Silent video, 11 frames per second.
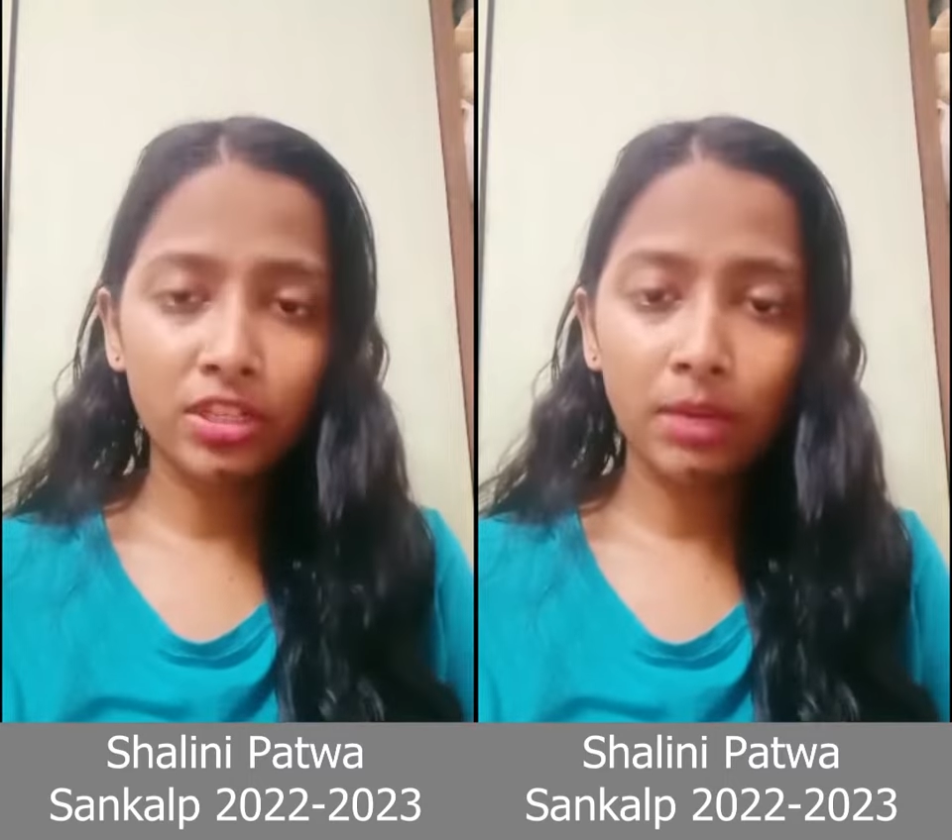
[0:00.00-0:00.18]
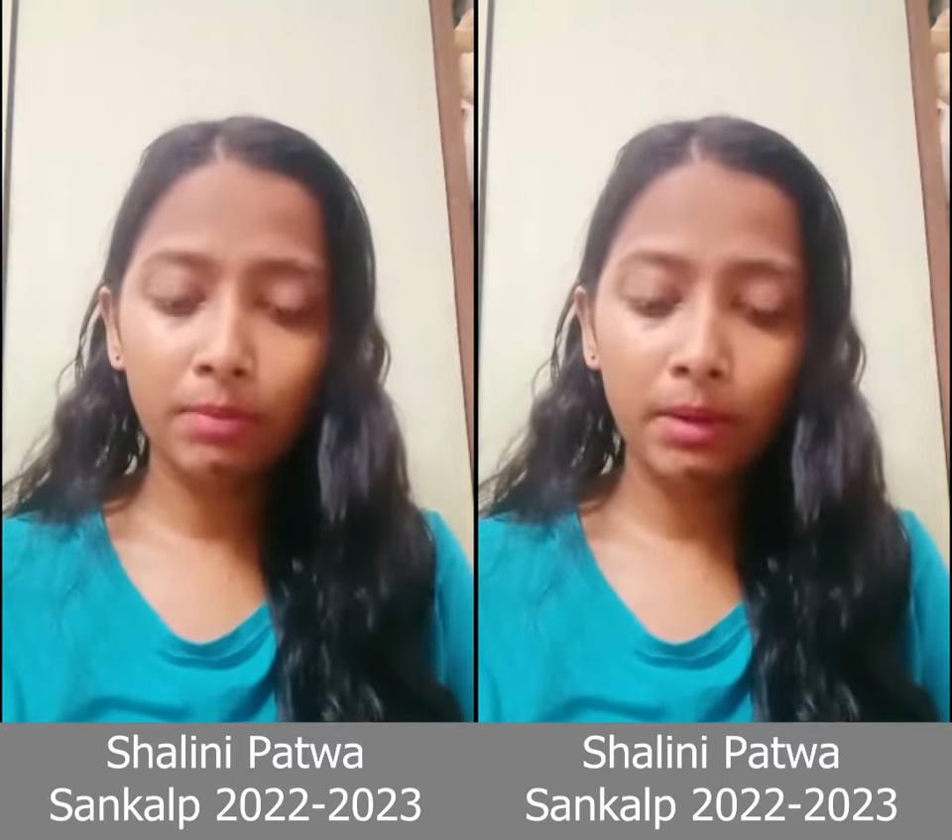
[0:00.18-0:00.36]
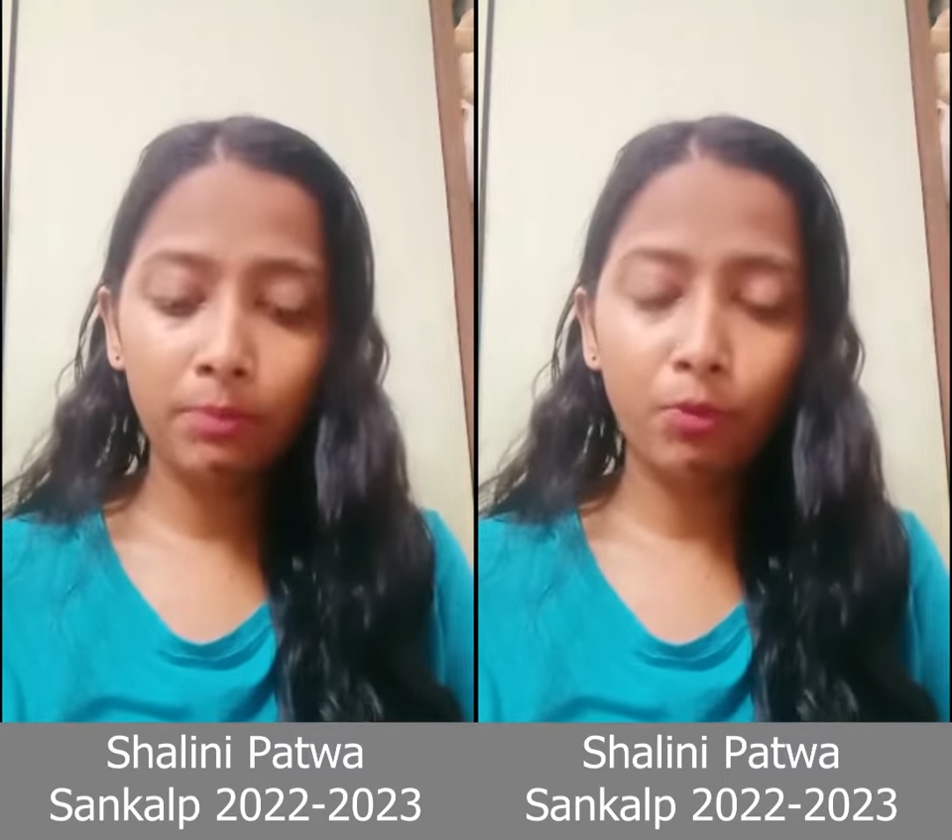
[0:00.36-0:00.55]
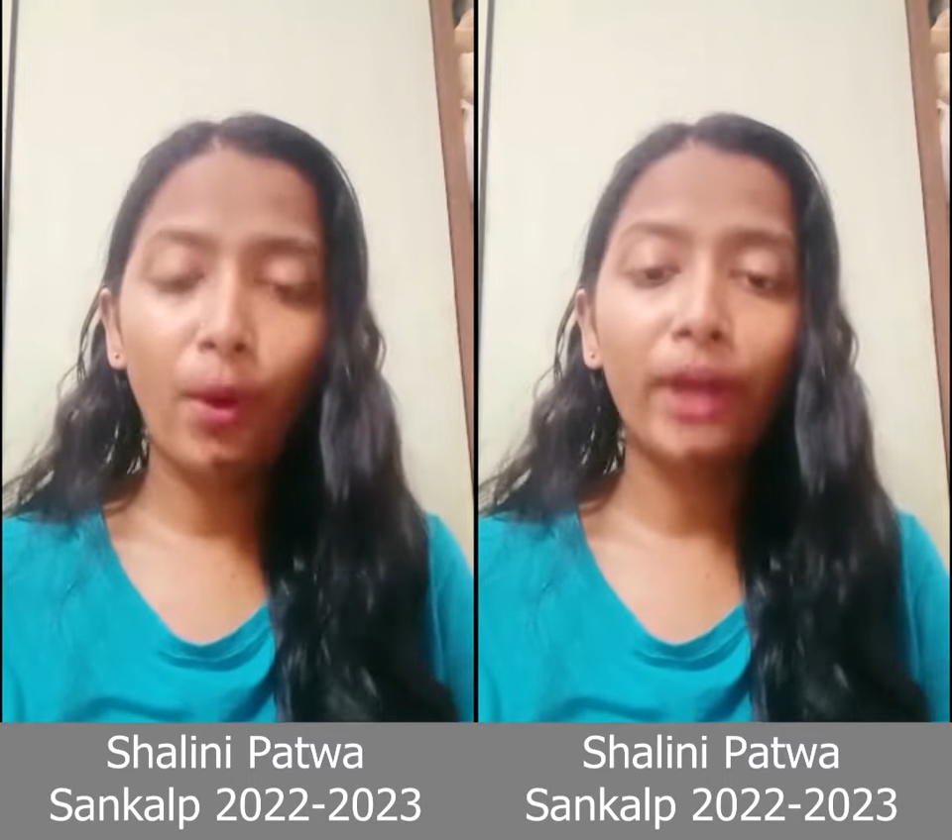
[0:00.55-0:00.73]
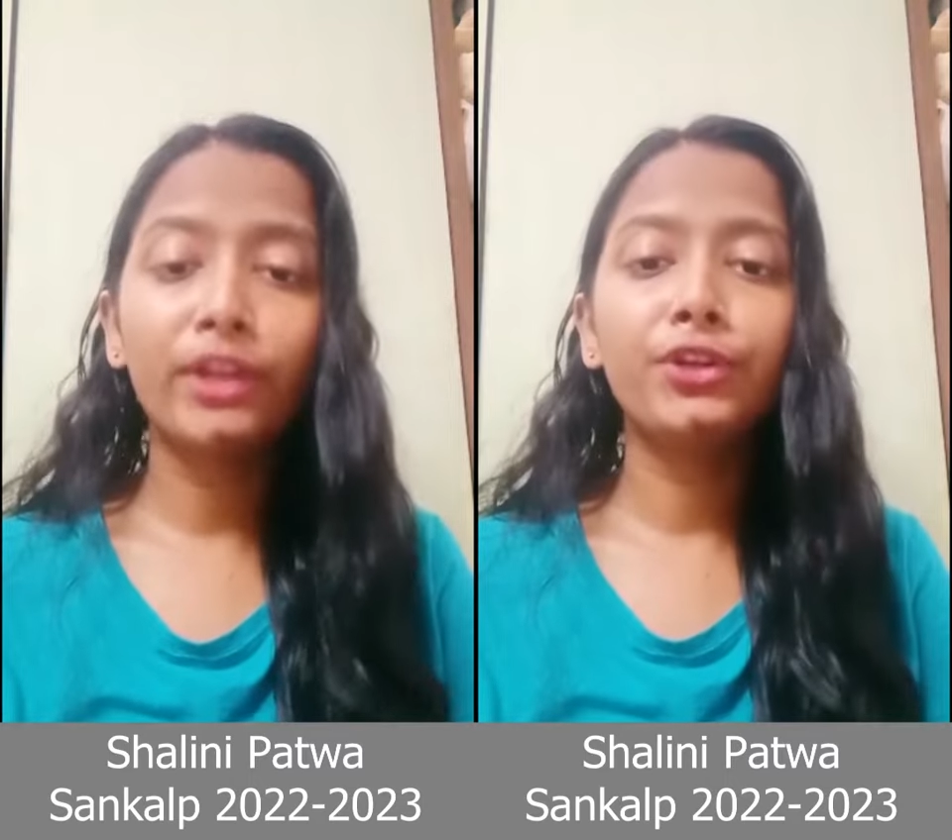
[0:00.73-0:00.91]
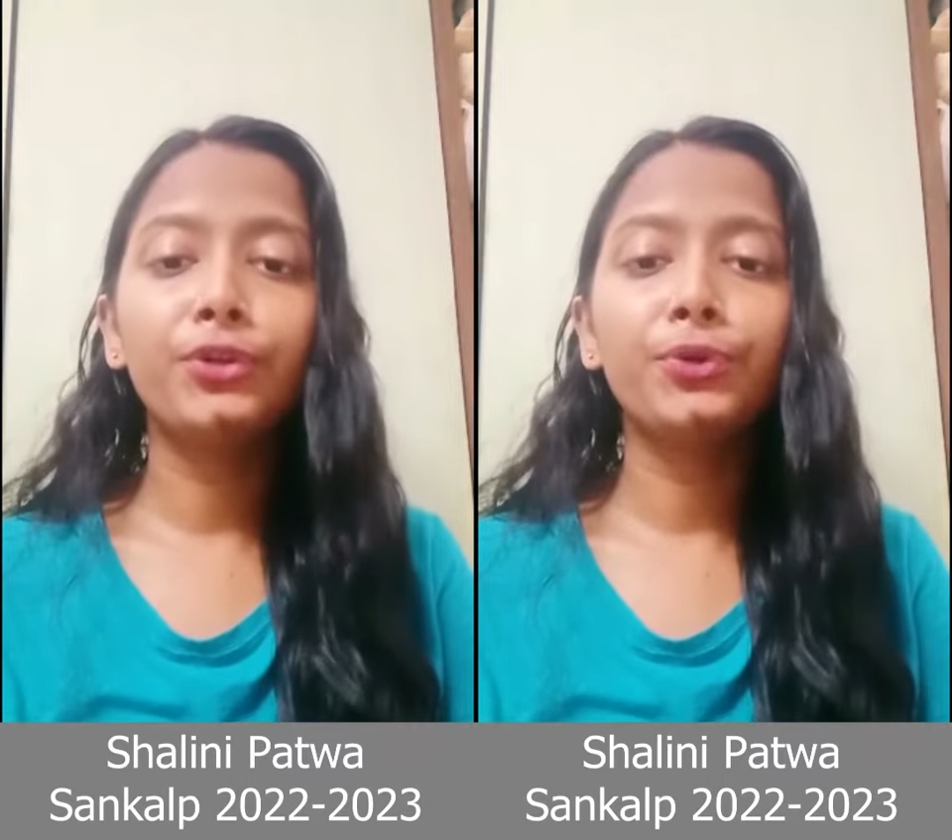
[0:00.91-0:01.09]
are being
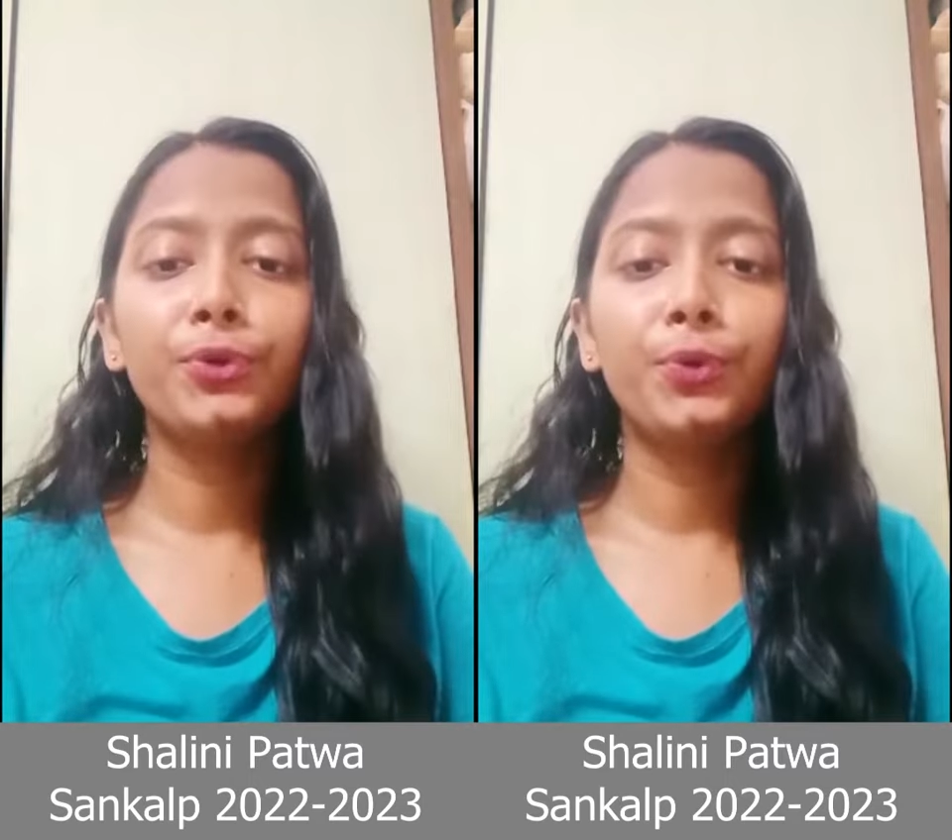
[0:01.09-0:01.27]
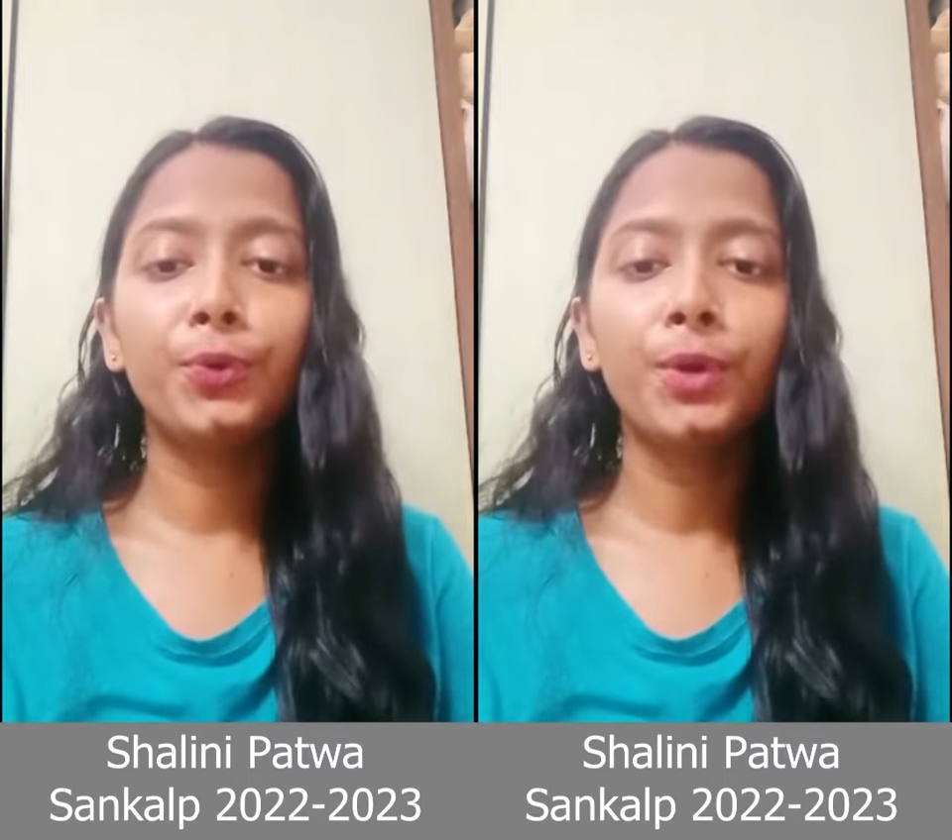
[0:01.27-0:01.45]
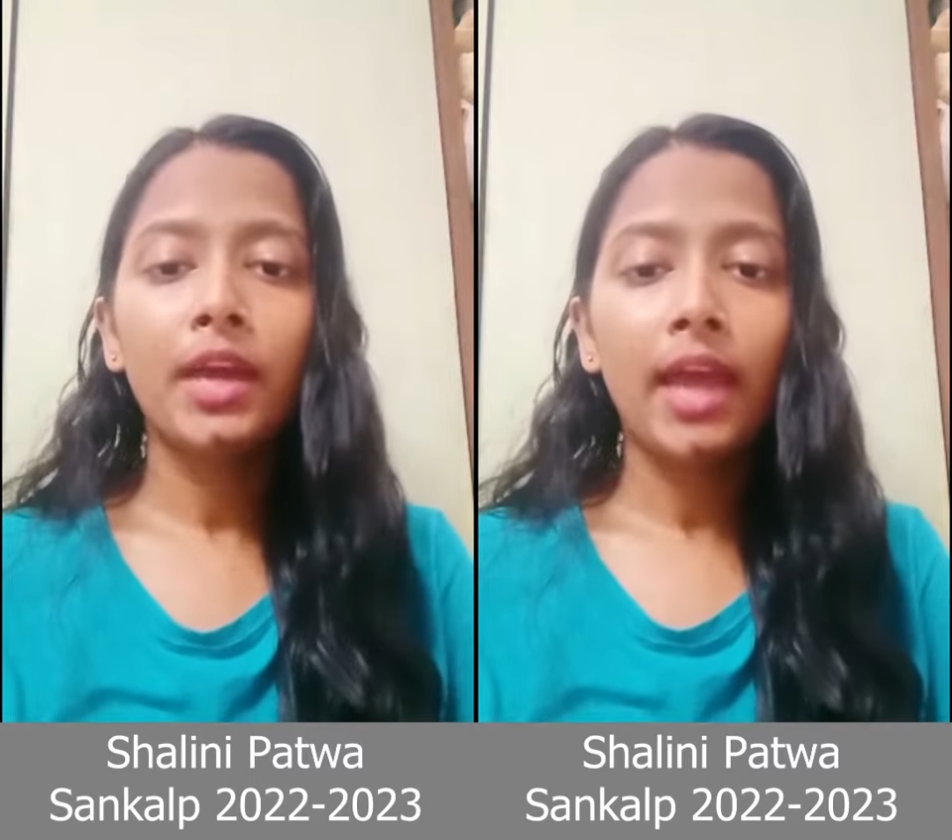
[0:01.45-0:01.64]
provided to you,